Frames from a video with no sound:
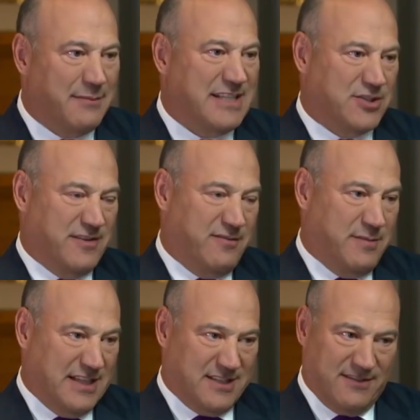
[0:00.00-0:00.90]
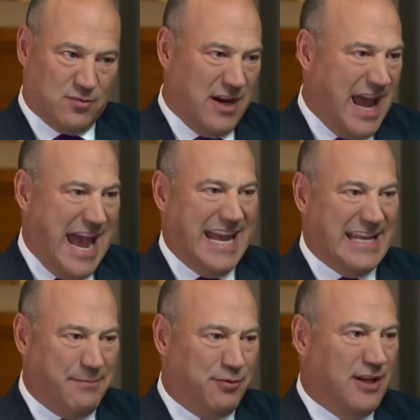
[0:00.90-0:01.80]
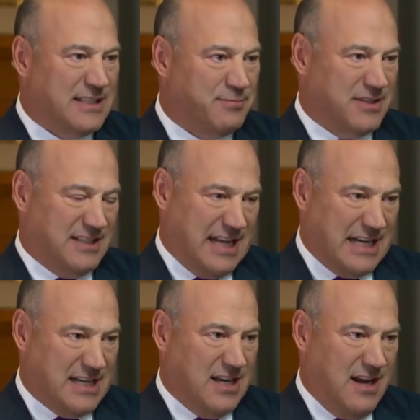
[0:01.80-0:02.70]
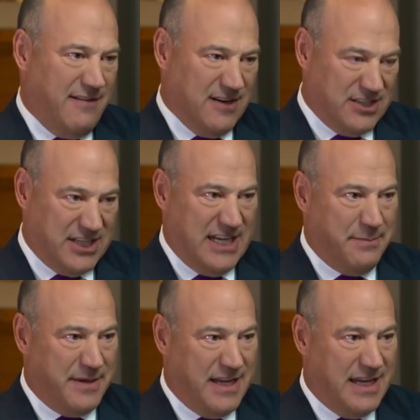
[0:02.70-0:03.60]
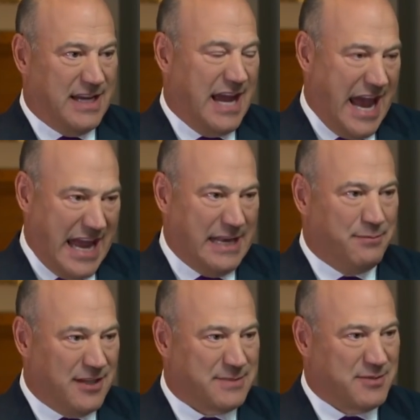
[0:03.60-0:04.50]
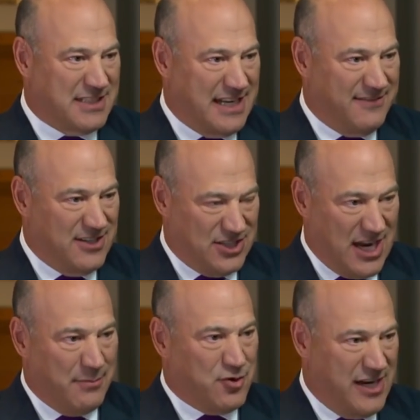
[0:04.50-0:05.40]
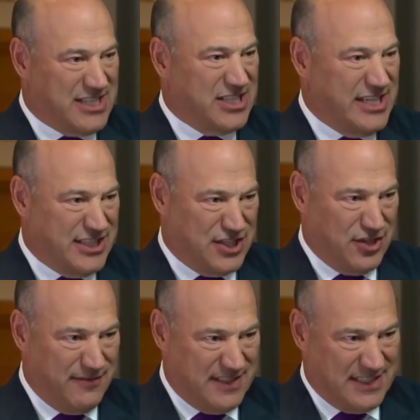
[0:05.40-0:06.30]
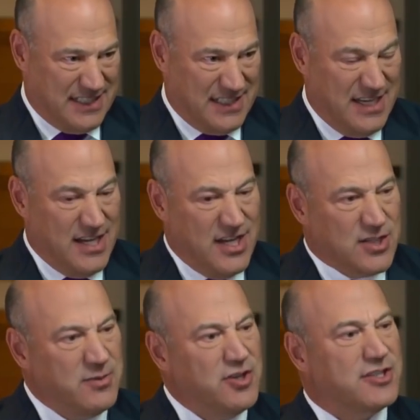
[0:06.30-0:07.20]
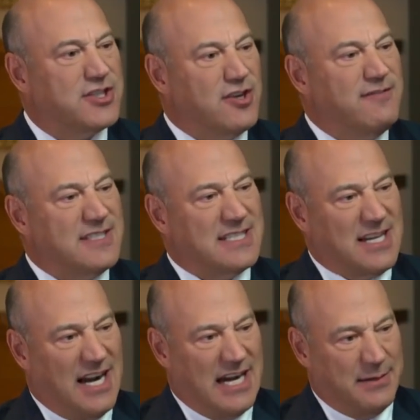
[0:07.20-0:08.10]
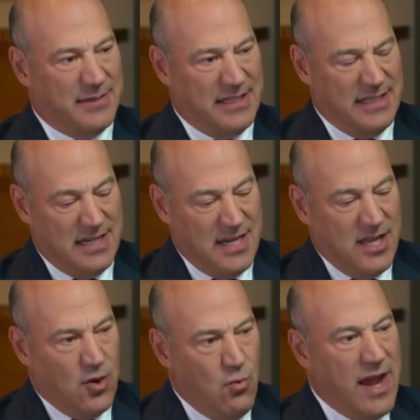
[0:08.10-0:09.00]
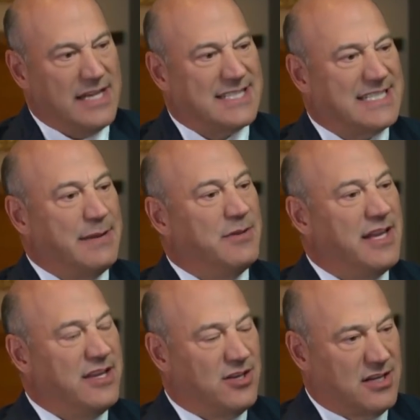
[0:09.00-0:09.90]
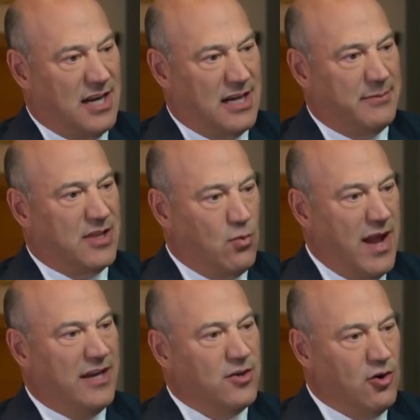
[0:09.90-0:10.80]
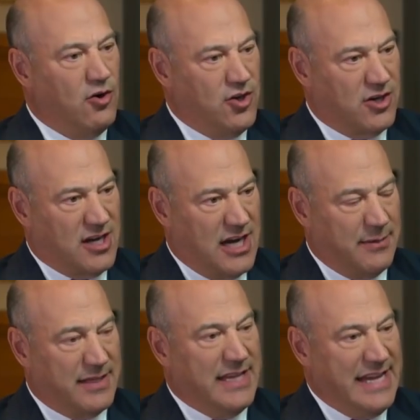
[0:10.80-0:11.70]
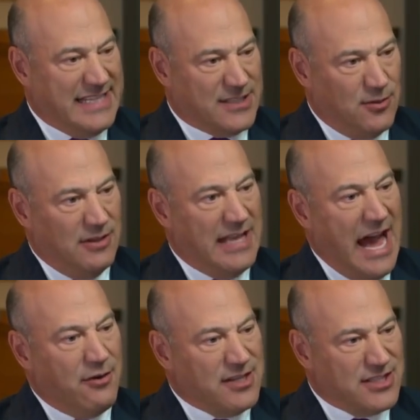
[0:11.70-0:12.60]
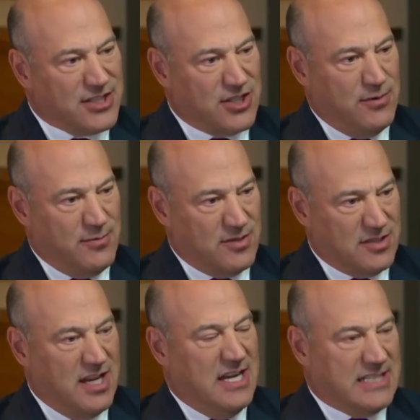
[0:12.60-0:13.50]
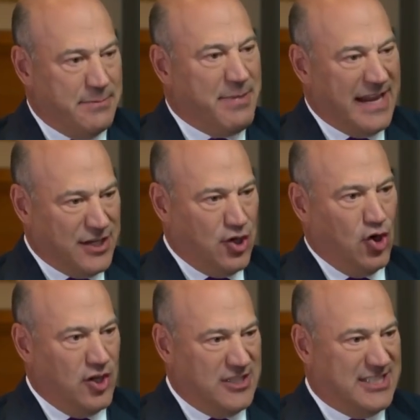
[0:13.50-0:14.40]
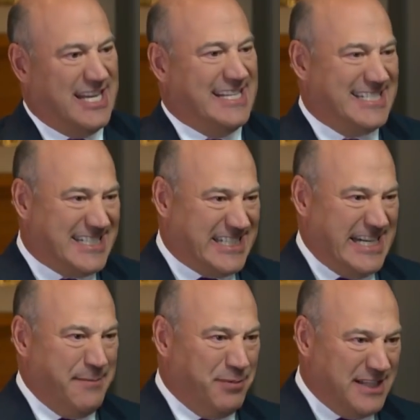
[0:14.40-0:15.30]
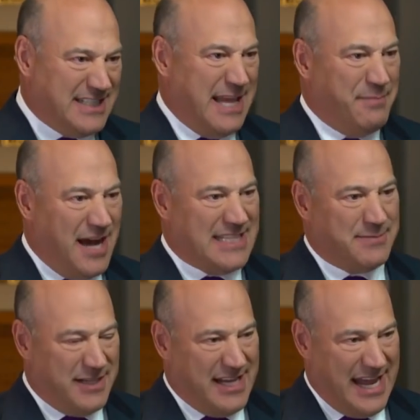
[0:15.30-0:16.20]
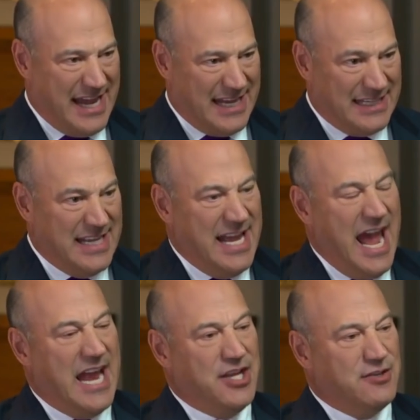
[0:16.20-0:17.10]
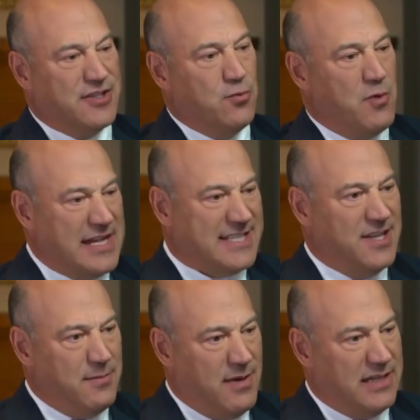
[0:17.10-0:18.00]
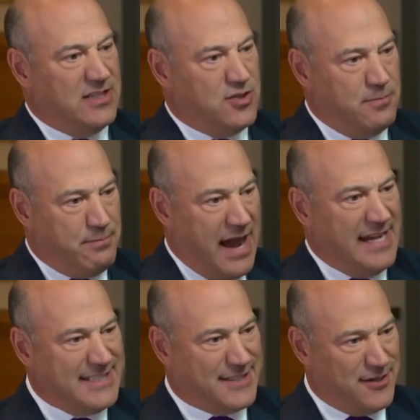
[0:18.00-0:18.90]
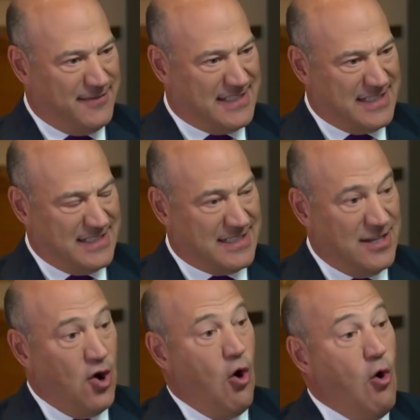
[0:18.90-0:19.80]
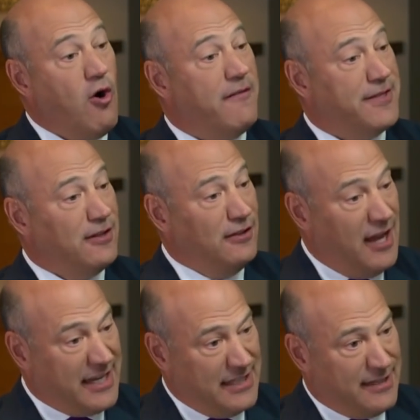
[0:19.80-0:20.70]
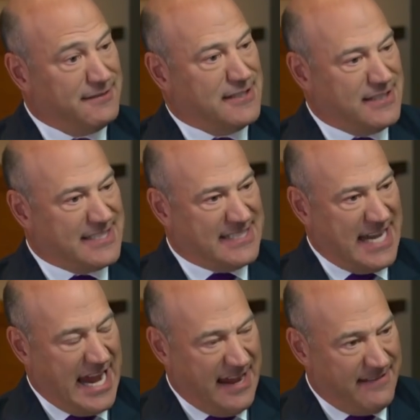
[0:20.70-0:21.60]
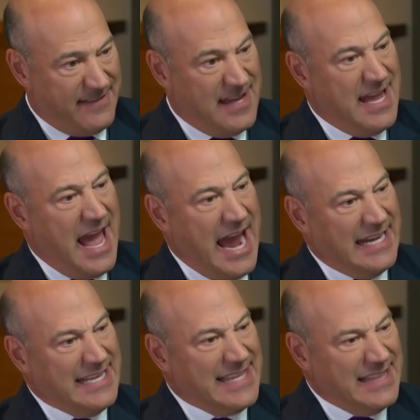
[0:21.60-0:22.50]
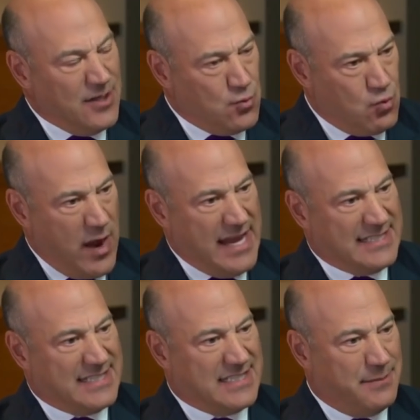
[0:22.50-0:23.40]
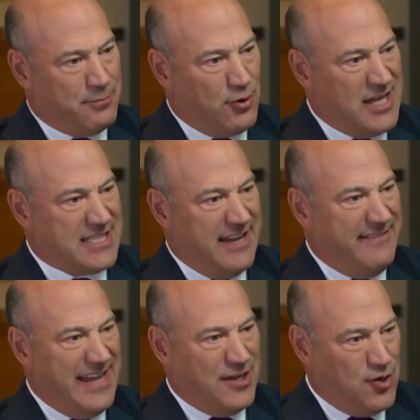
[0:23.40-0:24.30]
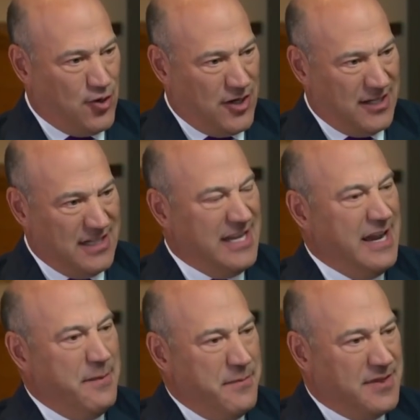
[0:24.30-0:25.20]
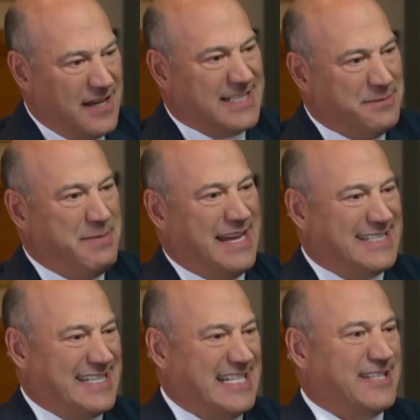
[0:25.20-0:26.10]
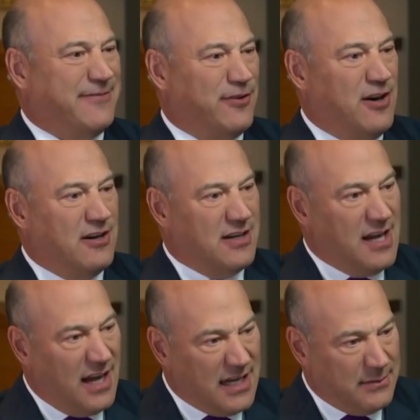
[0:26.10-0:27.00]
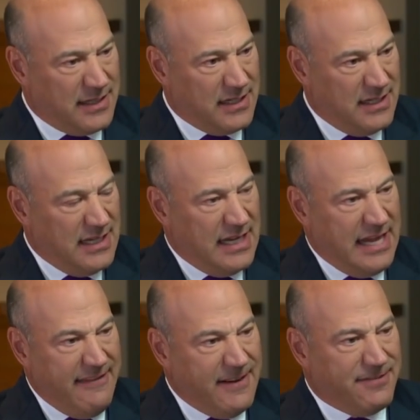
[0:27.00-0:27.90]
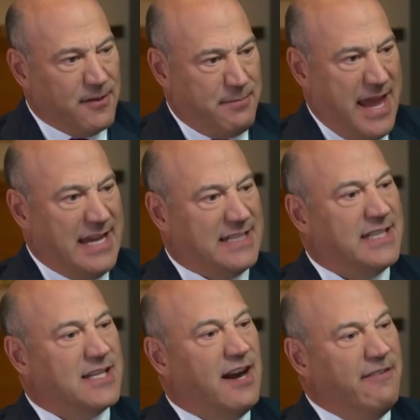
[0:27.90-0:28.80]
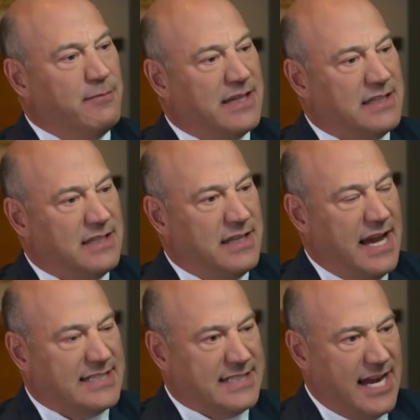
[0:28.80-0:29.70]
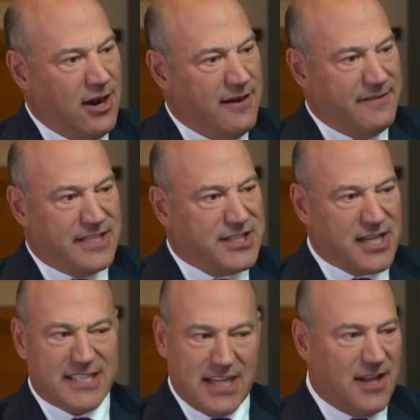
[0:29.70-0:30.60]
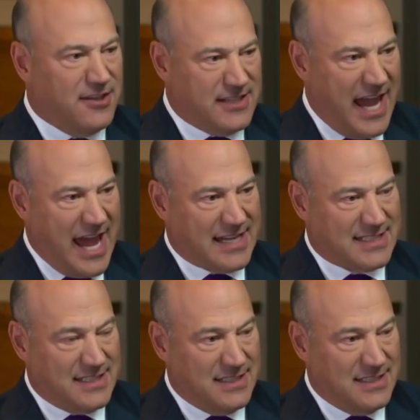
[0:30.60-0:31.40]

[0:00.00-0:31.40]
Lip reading: is driven by service. We're 80+% of our GDP, 80+% of our job creation is services. So when you're a service economy, the way to stimulate your economy, the way to grow your economy, is to allow consumers to buy goods as cheaply as they possibly can and use the rest of their money to buy services or, if they're lucky enough, to save. Anything that raises the price of a good doesn't make sense for our economy. Even if they're paying it to the government as a tariff, it's just another tax.